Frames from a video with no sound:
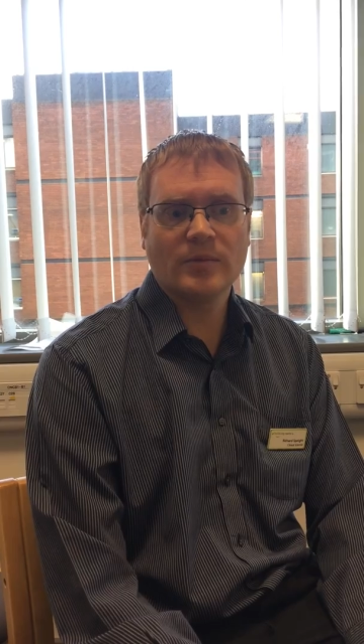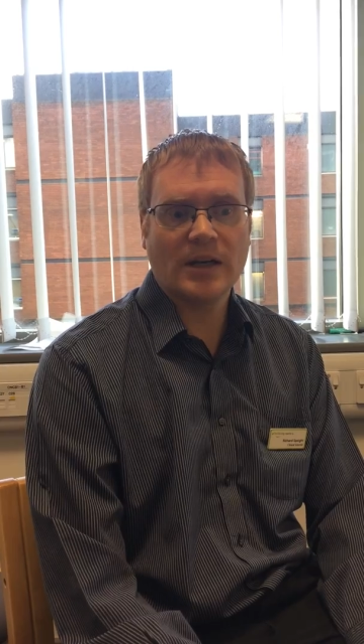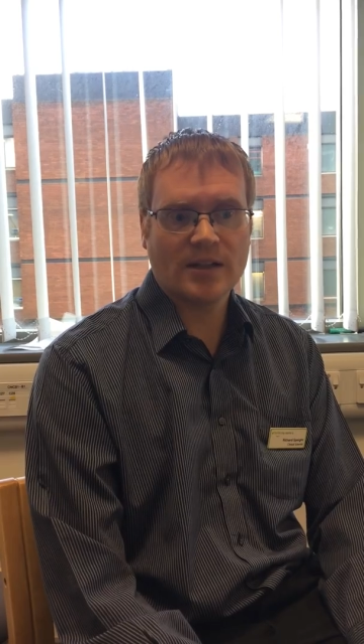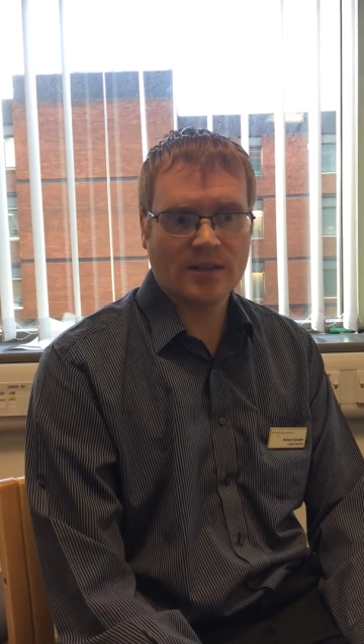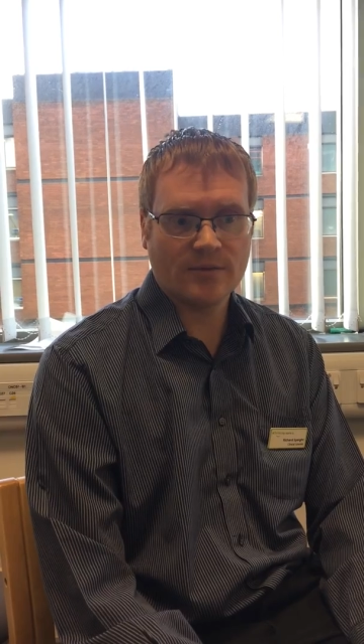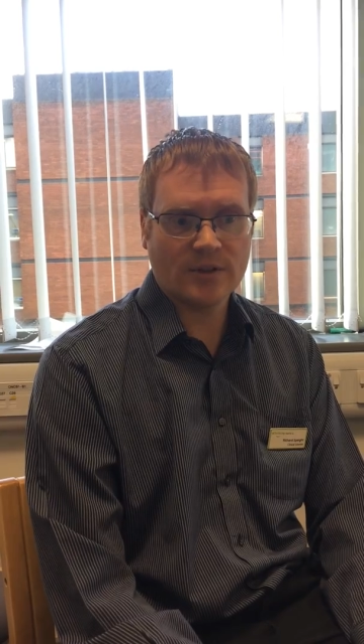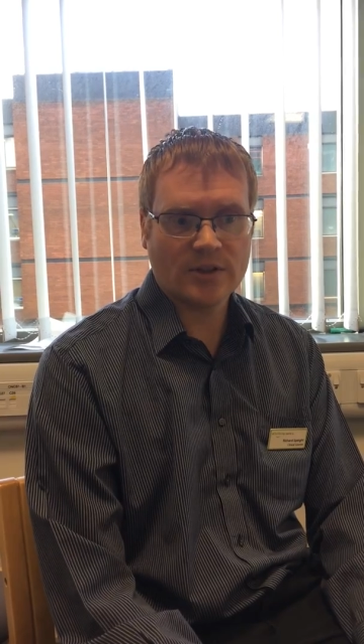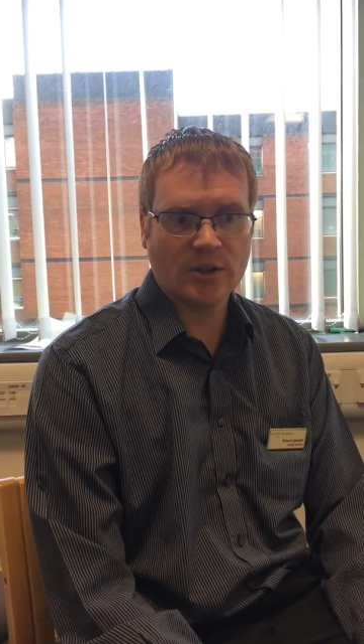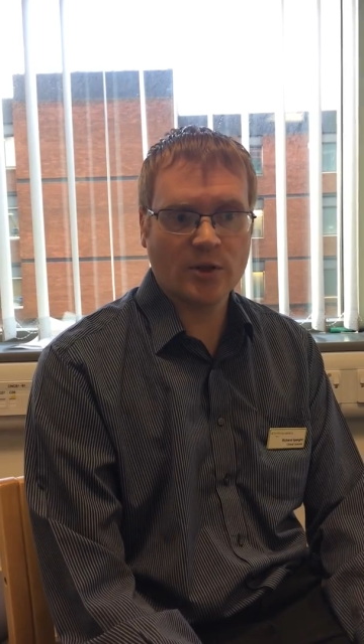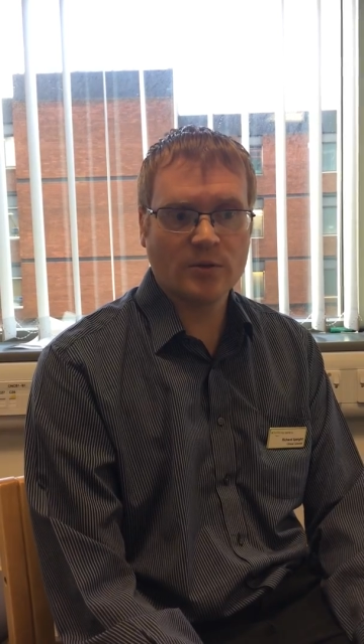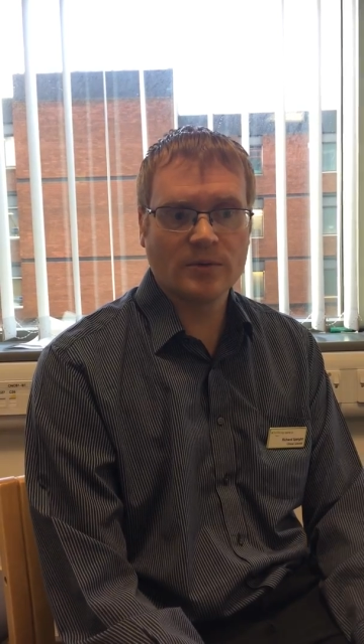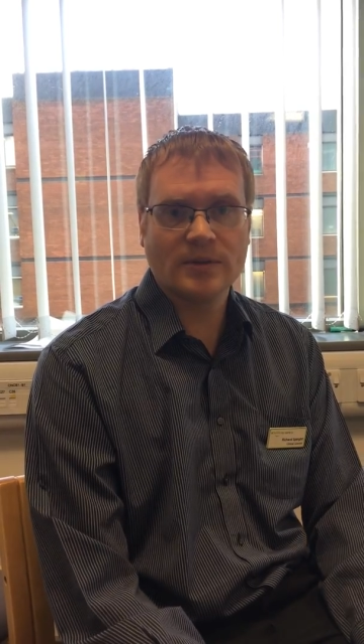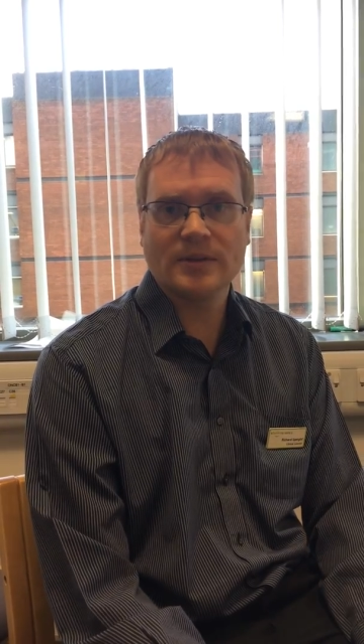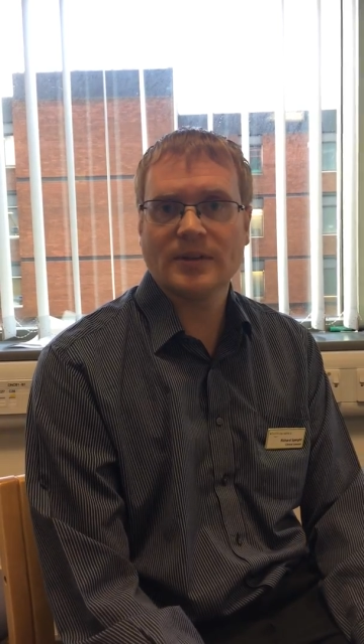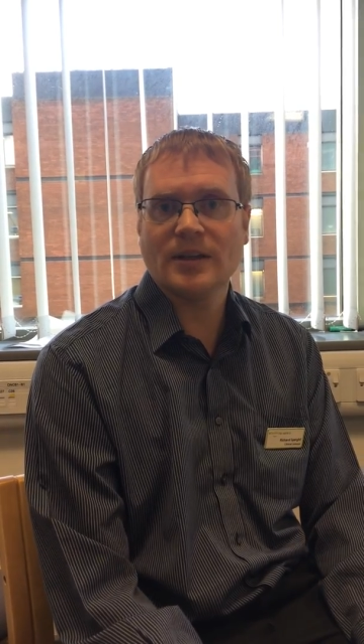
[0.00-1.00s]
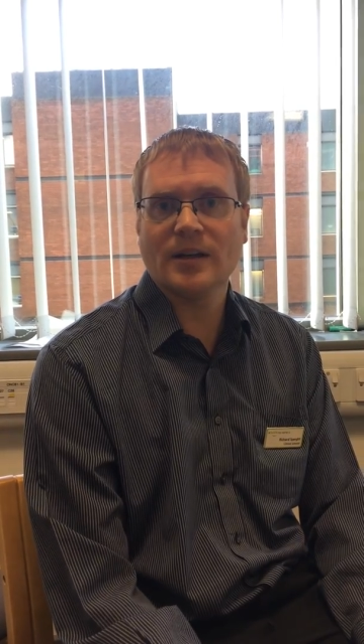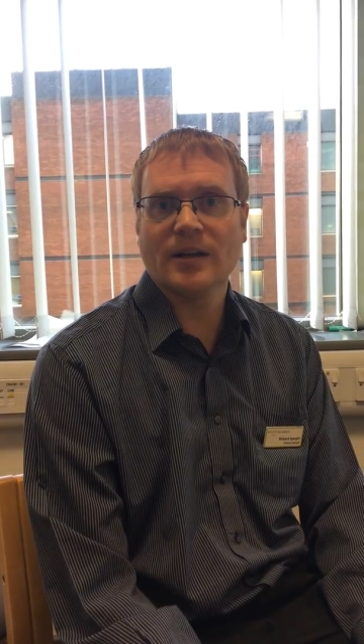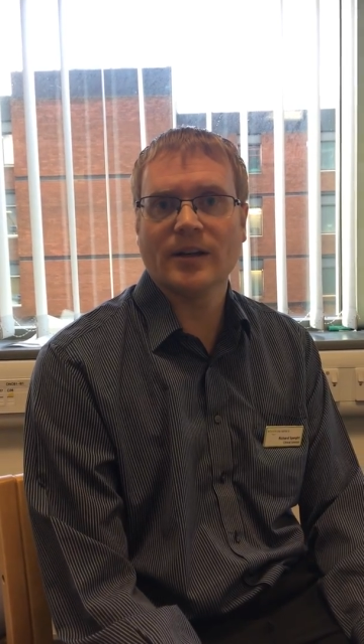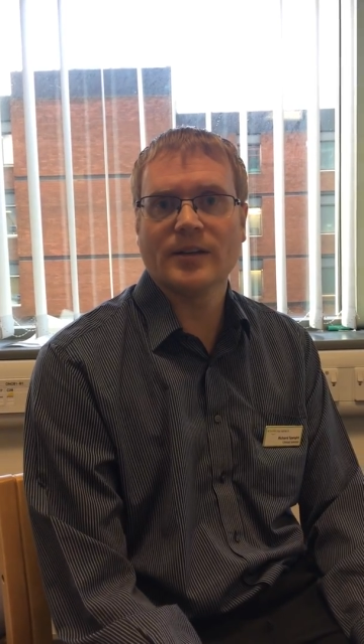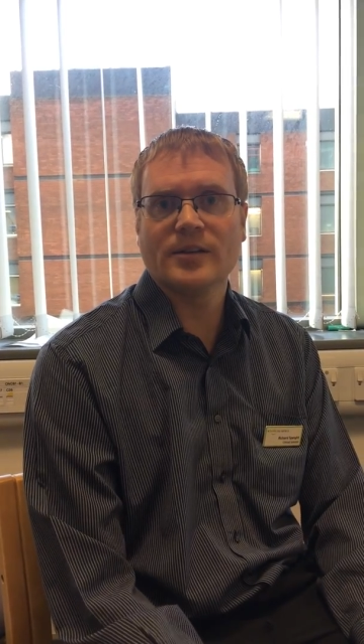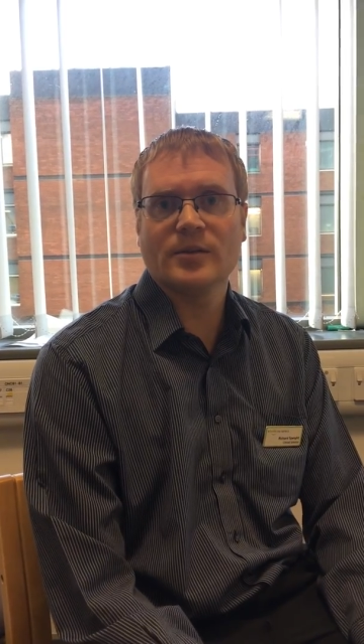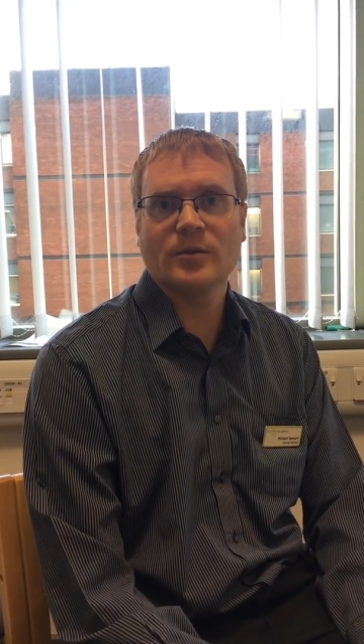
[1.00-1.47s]
relatively soon,
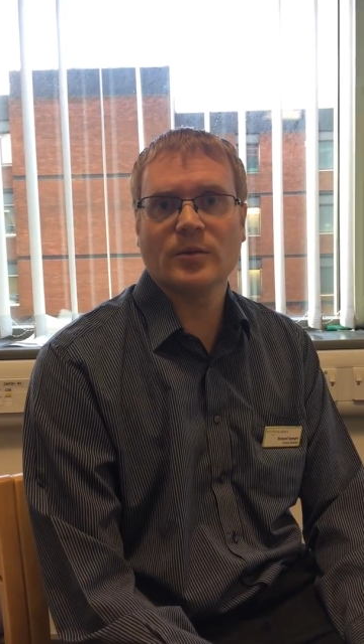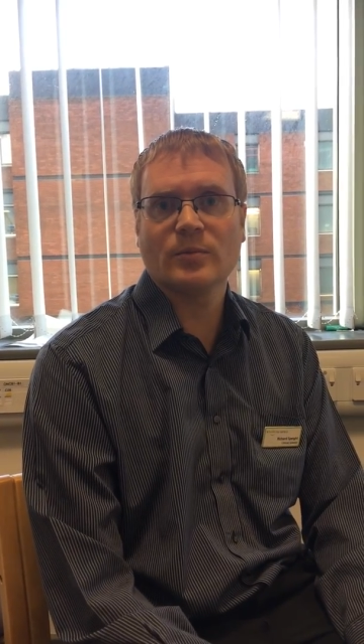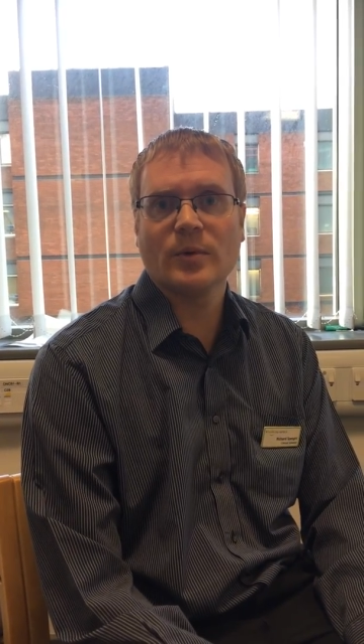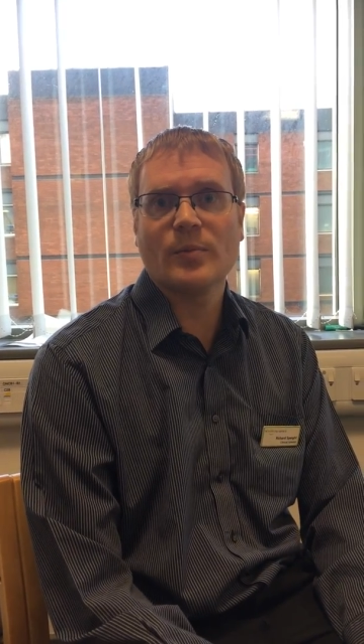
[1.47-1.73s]
and